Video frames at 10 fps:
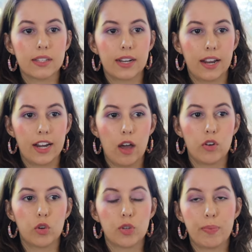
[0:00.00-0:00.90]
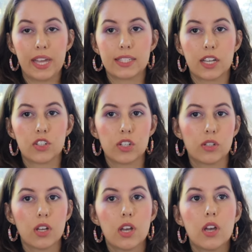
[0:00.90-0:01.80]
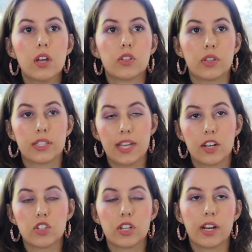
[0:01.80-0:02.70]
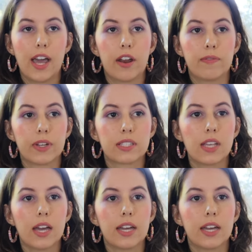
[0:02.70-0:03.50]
and I now know to pay attention to the tension and how to fix that.